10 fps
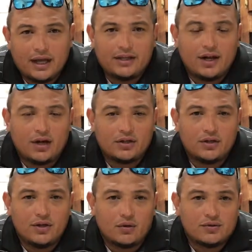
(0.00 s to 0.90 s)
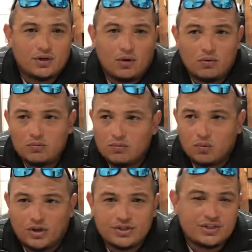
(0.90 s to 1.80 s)
end it on a good note. So
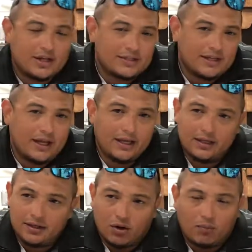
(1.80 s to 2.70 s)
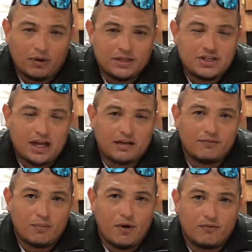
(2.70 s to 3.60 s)
we're just gonna say play jacket
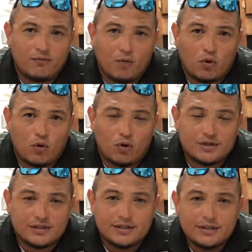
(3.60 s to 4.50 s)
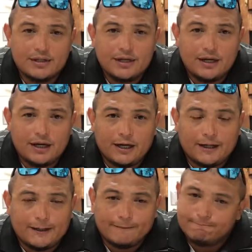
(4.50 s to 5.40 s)
football for 4 quarters and
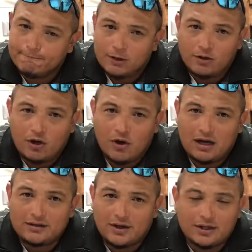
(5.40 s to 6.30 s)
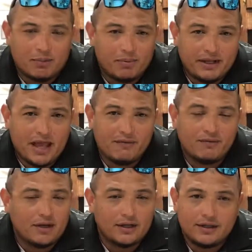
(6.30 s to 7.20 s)
go out there and compete and
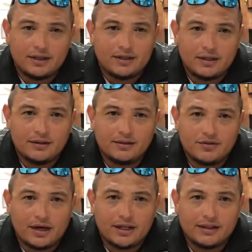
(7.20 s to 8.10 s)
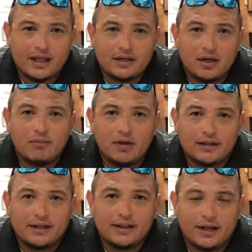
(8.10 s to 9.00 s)
have fun and try to get that W
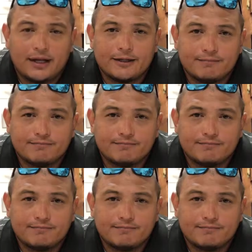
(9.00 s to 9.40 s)
at the end of the night.